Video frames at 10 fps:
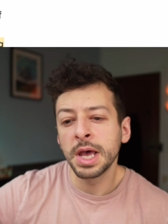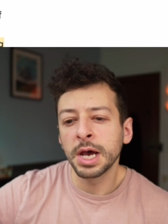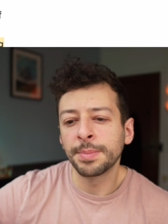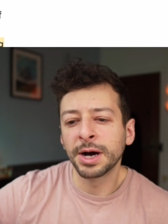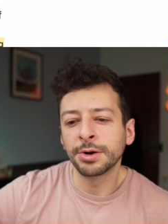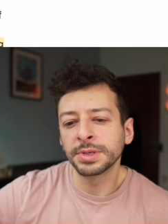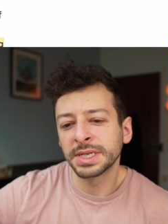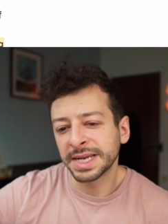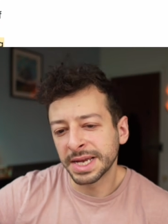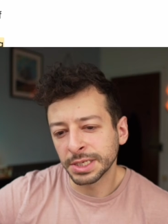about
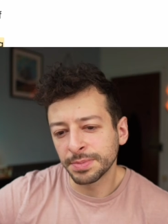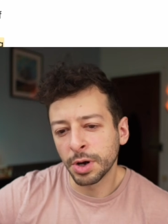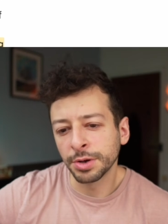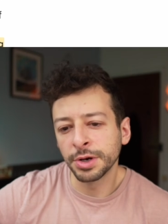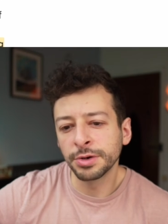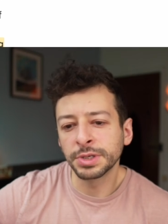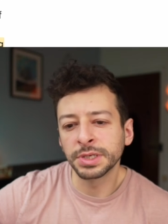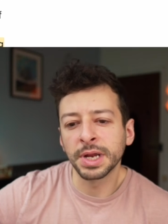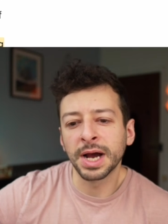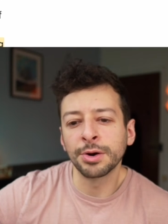taking smart notes
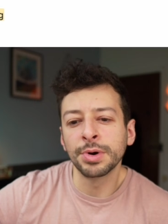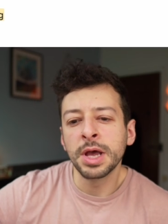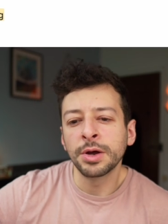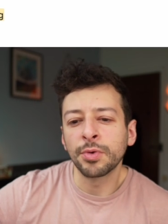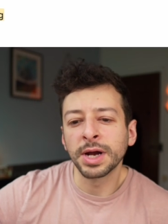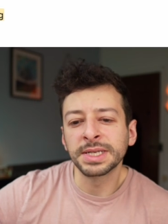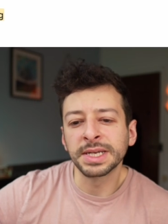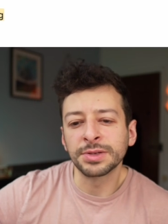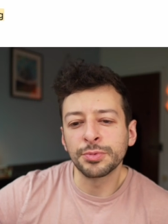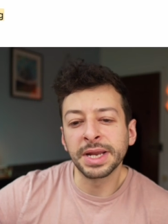and how writing
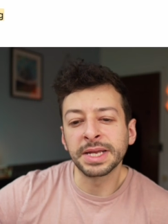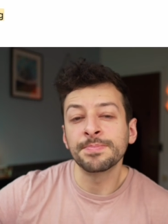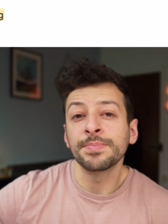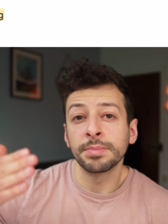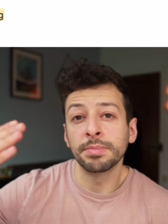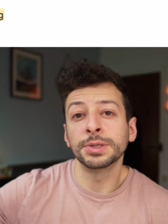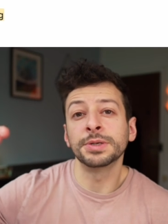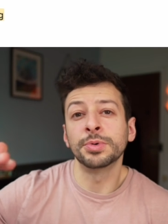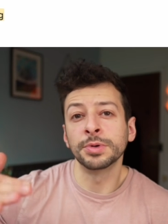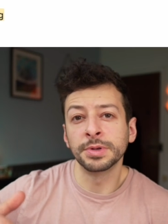is really
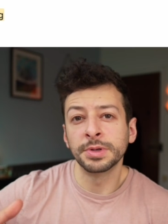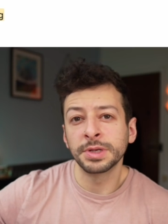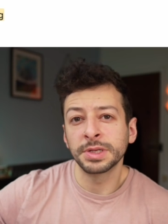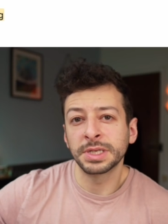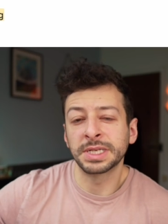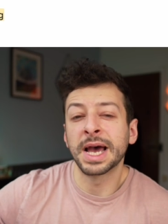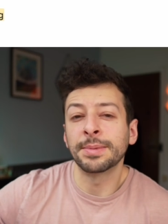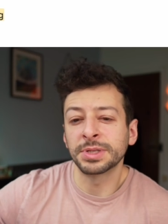multiple steps.